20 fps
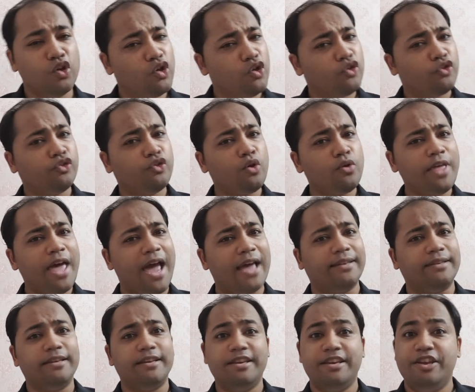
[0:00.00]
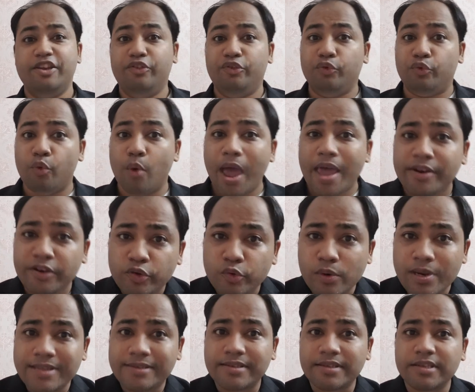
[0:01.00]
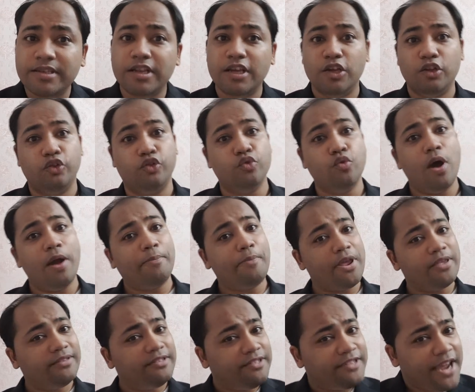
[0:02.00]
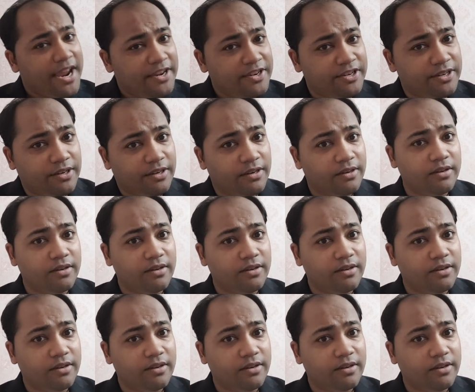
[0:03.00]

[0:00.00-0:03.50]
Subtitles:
so that he's ready to listen to our presentation.